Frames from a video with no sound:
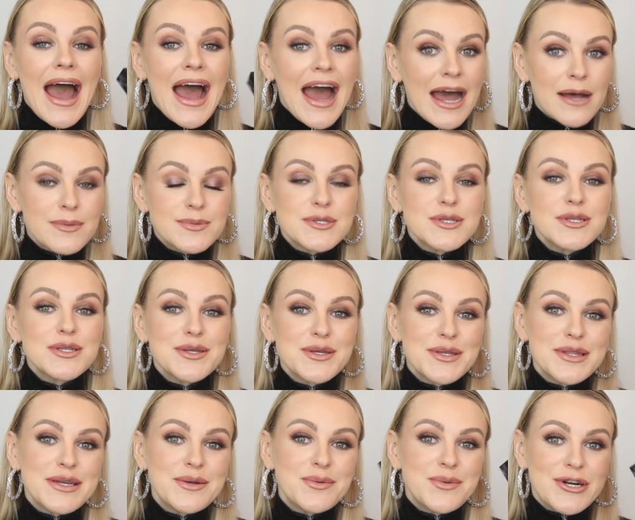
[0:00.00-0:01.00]

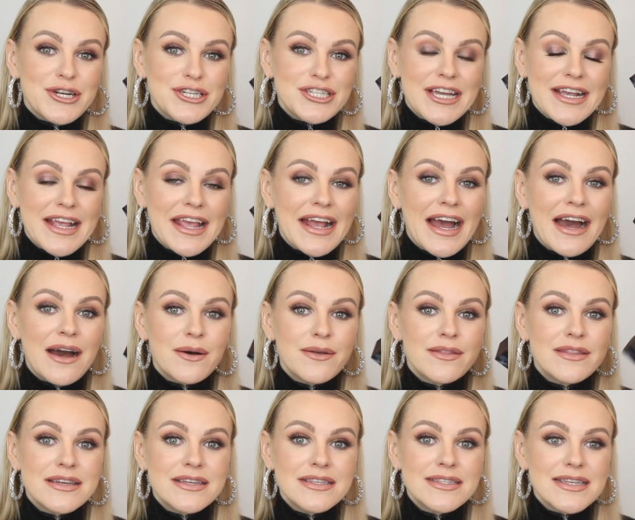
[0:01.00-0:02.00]
Absolutely worth checking
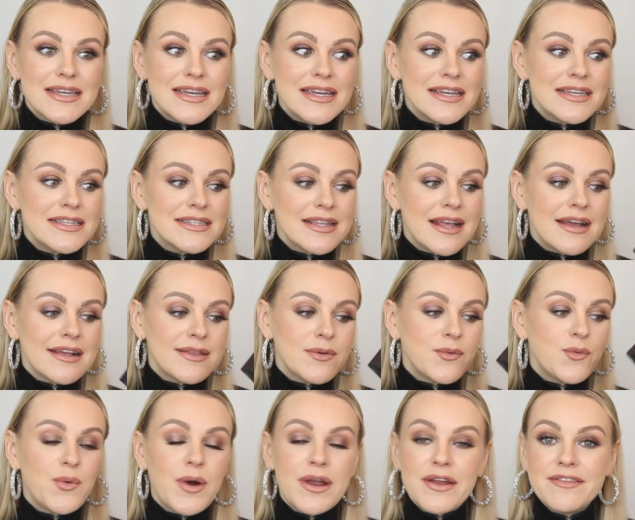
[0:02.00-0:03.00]
out. This is like
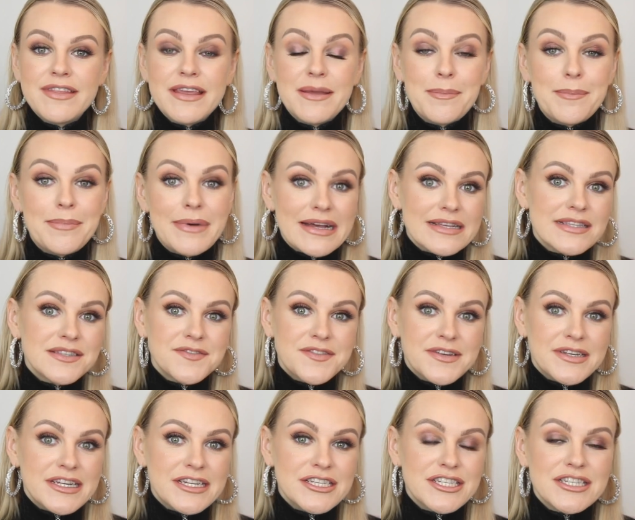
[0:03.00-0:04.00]
one of the best
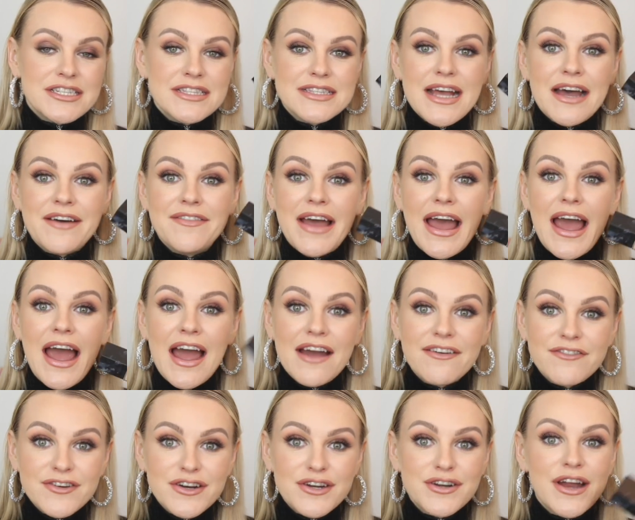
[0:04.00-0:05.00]
foundations I've
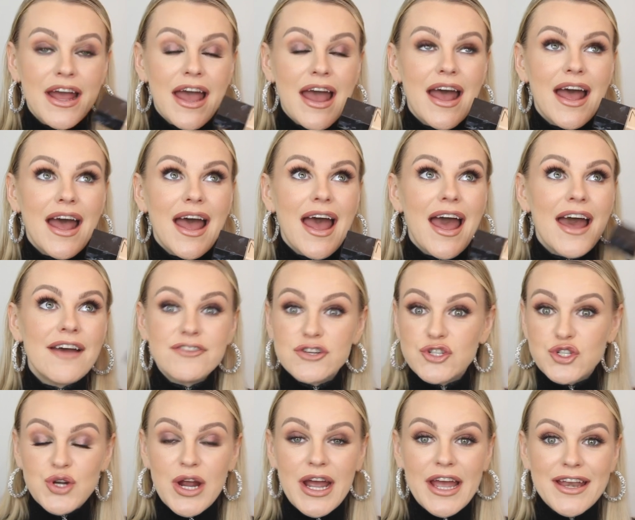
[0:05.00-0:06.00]
ever ever
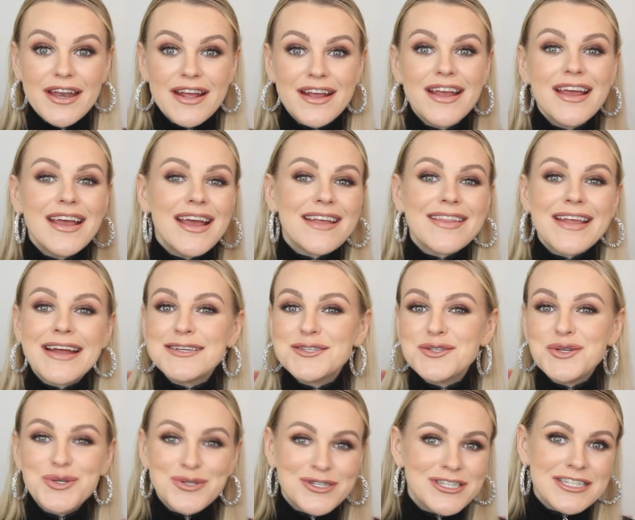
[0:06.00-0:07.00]
tried, and that is
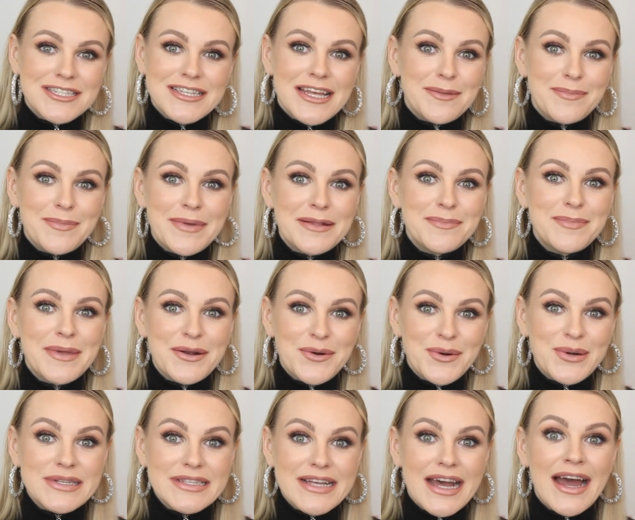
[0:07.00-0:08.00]
a huge statement
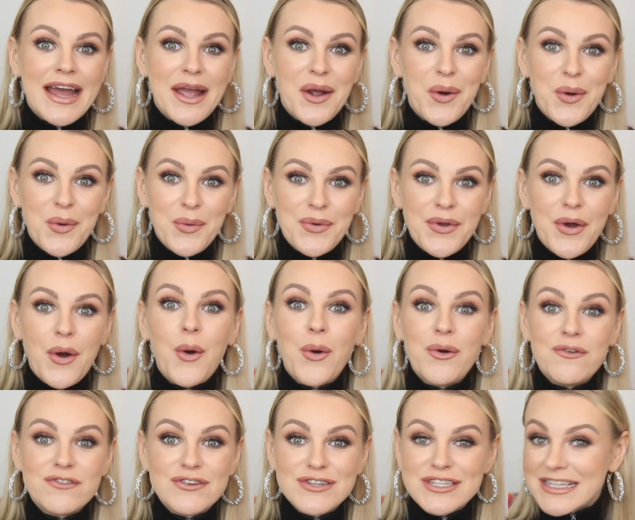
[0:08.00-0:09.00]
because I own
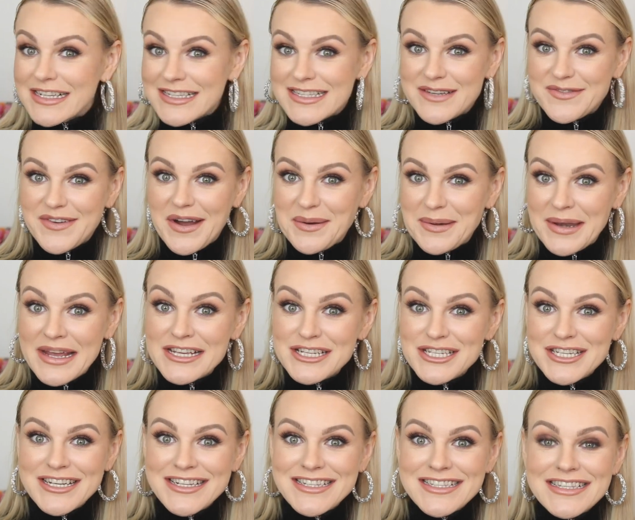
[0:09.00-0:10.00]
over sixty
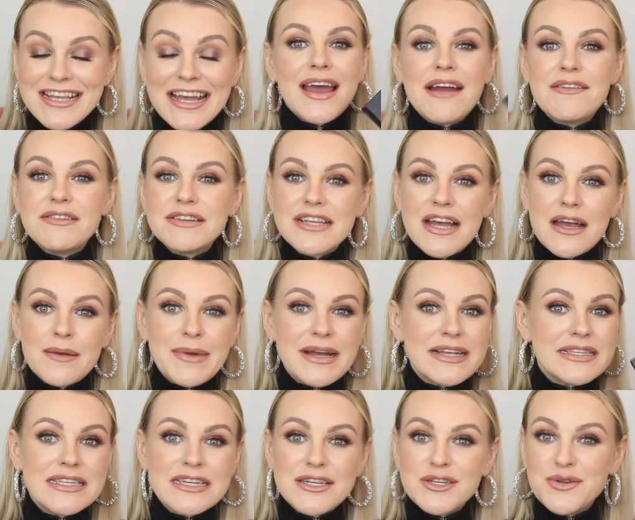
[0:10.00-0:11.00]
foundations. Every time
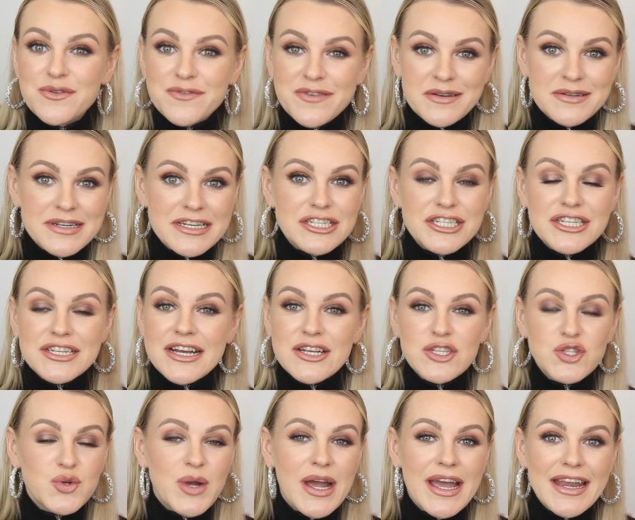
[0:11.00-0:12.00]
I see a new foundation, I
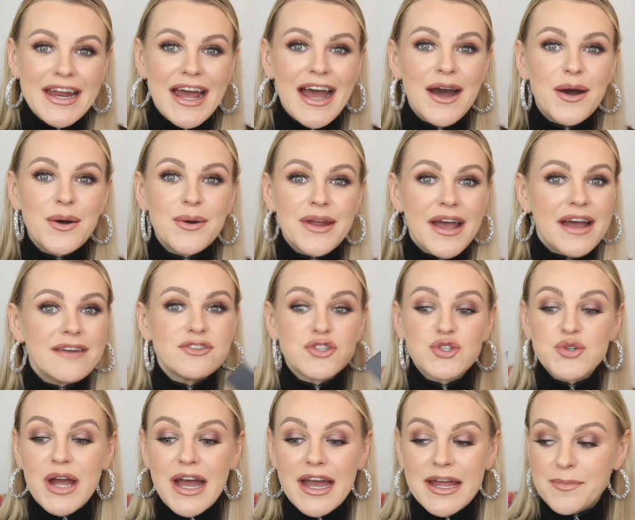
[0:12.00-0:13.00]
try it out. I've
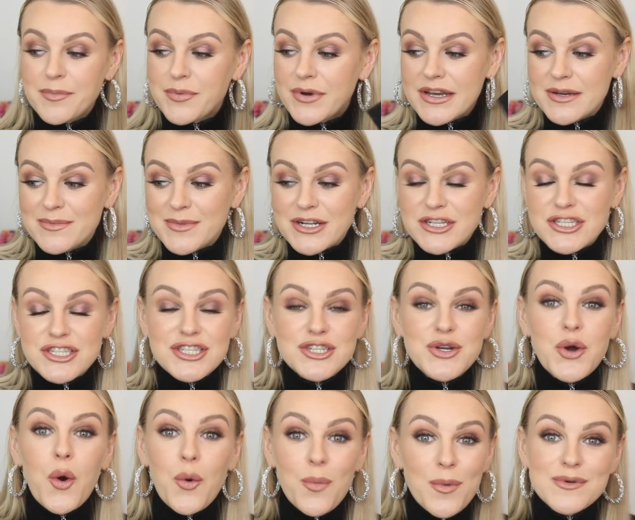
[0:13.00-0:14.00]
tried pretty much
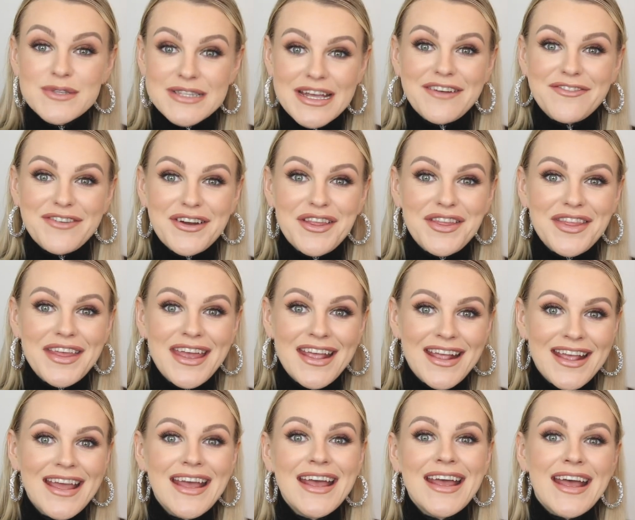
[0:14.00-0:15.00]
almost
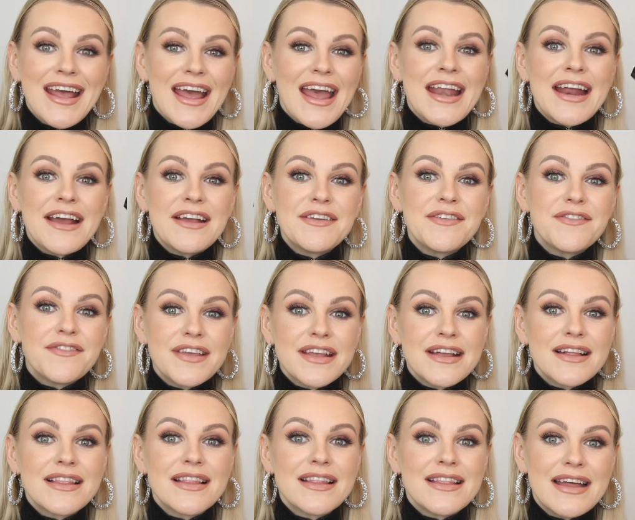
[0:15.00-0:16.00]
everything, and I
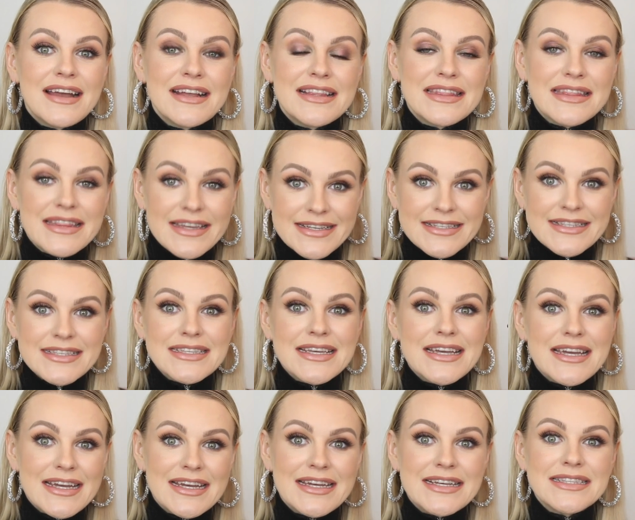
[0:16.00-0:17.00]
feel like this
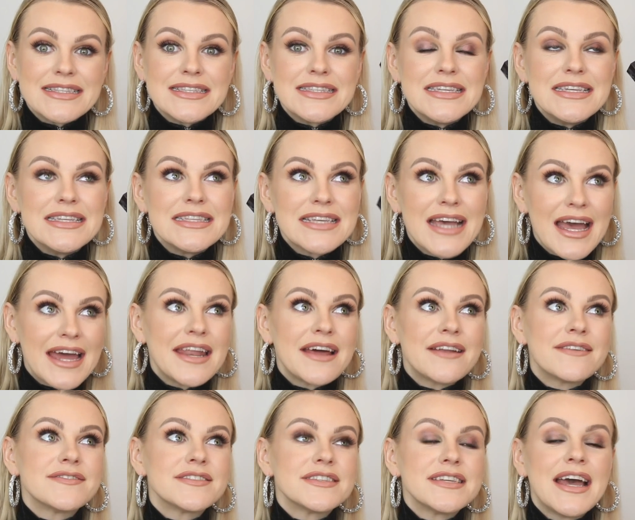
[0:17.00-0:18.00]
is the ten
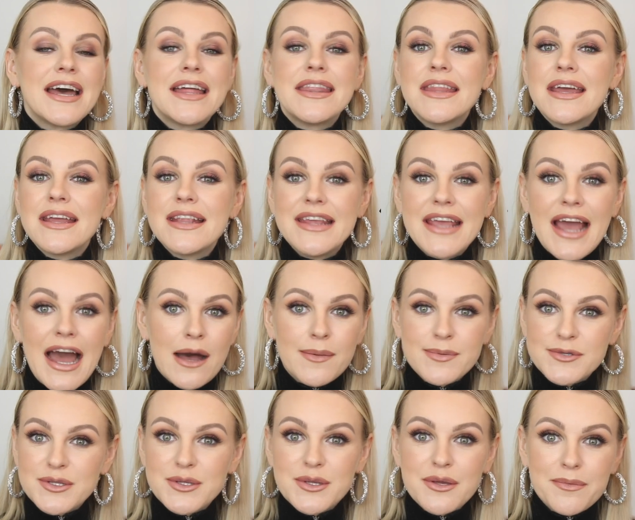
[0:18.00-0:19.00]
out of ten, the
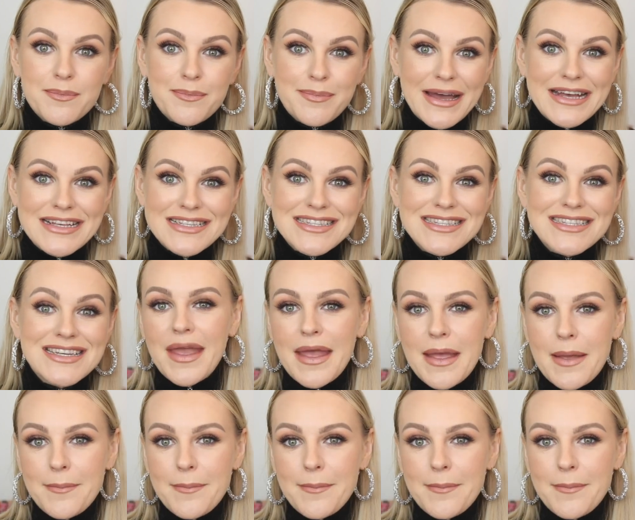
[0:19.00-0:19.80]
absolute best.